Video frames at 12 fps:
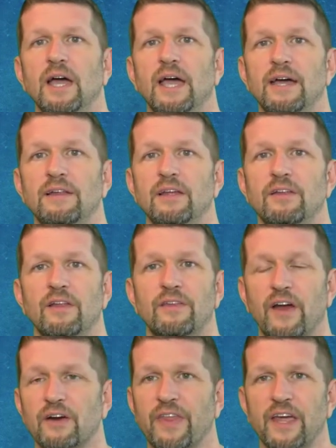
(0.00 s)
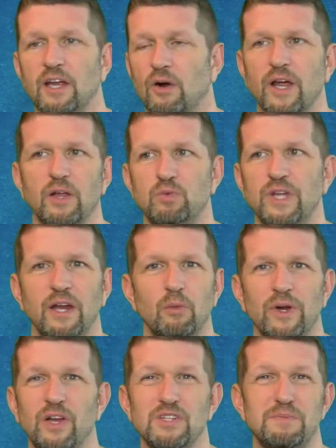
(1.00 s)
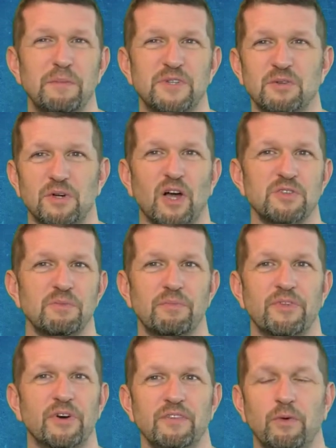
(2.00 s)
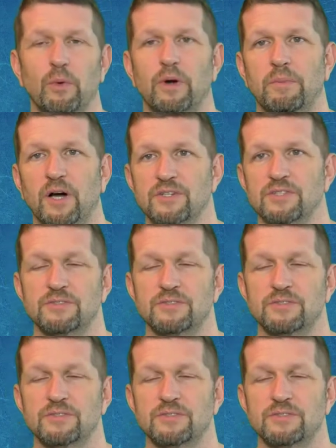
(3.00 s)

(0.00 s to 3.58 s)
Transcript: And they're thinking, okay, tinted windows, maybe it's going to cost them $300-400.